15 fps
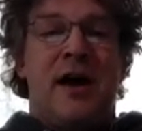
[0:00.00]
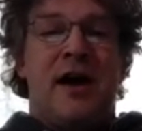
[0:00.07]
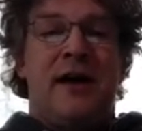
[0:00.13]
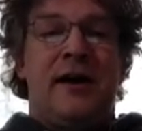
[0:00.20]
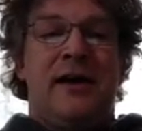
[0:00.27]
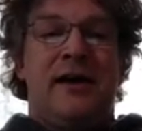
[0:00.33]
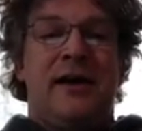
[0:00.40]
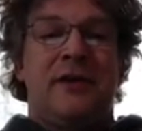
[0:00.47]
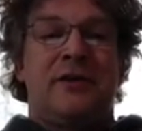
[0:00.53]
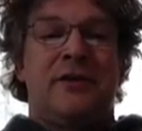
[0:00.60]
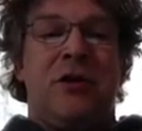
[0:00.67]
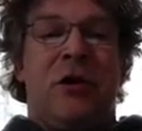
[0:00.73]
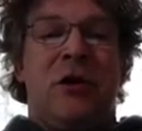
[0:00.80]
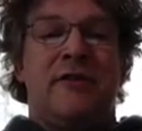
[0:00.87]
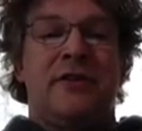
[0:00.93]
and
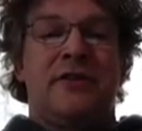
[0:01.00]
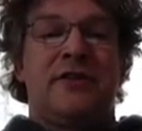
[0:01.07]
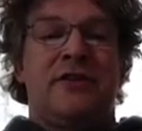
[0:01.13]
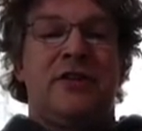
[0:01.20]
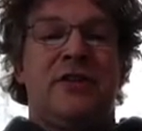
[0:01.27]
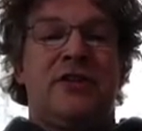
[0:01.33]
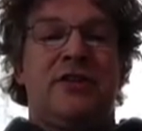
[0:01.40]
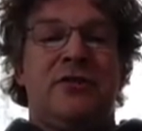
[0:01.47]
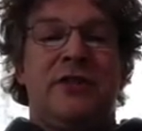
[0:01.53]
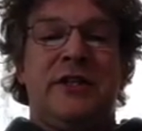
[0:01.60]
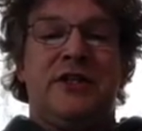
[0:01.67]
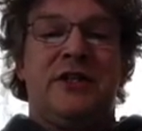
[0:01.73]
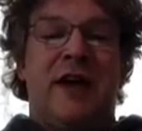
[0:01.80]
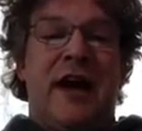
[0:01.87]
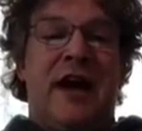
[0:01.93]
obviously you
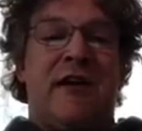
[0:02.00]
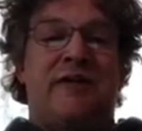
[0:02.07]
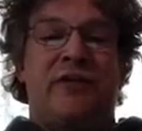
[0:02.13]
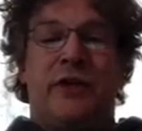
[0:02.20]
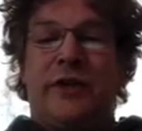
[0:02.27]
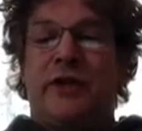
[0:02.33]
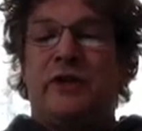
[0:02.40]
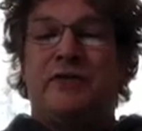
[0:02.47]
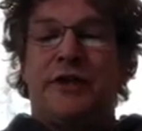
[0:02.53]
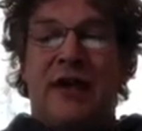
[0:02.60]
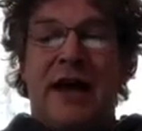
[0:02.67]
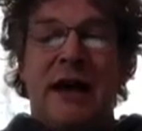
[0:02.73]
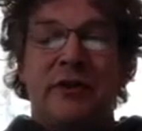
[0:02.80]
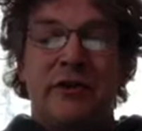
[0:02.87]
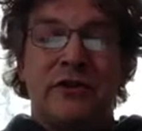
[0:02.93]
need to have Creative
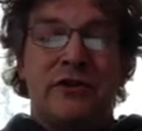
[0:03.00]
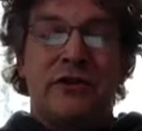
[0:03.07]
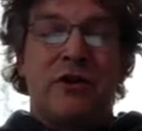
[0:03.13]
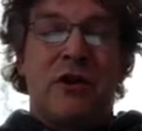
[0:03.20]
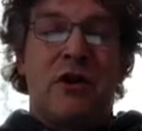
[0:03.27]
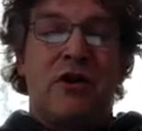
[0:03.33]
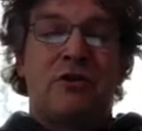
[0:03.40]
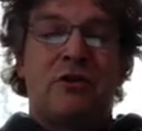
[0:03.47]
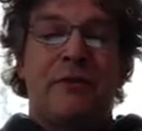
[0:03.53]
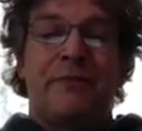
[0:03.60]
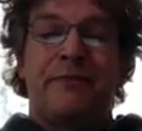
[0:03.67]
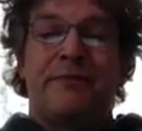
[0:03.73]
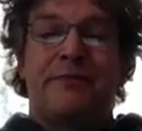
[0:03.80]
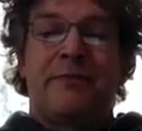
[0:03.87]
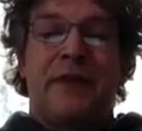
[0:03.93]
Cloud installed
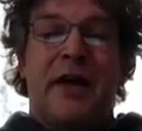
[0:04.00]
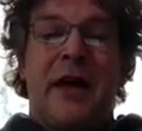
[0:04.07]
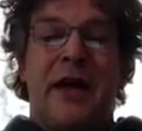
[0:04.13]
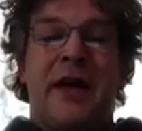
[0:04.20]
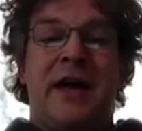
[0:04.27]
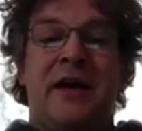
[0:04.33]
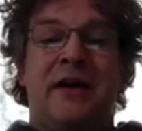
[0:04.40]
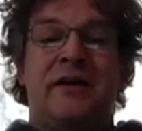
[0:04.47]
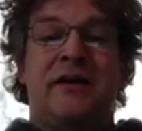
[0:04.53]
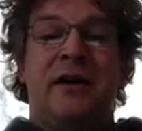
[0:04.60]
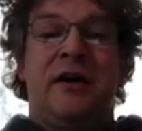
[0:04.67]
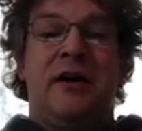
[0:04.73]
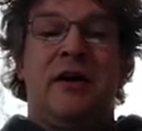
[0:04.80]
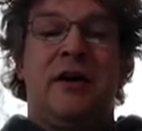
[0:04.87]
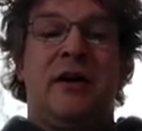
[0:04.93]
and
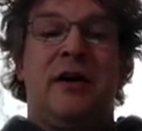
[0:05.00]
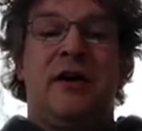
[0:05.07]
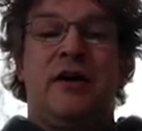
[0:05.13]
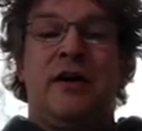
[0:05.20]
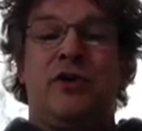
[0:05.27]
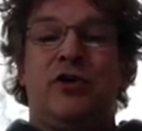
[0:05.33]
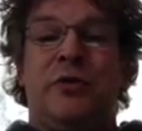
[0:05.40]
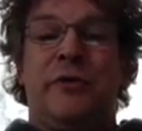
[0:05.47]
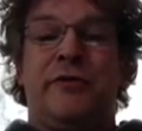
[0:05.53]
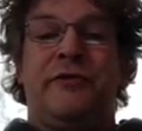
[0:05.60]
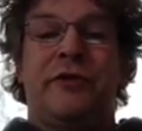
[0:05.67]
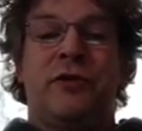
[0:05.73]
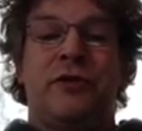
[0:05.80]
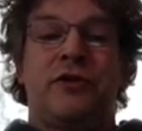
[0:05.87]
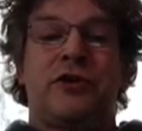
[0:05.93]
Adobe
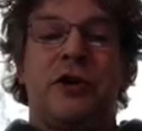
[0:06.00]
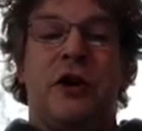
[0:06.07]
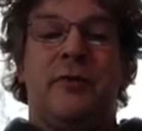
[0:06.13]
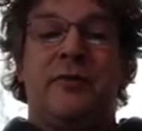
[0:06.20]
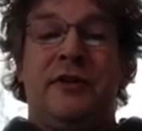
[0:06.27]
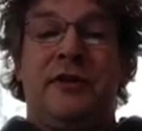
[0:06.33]
Photoshop.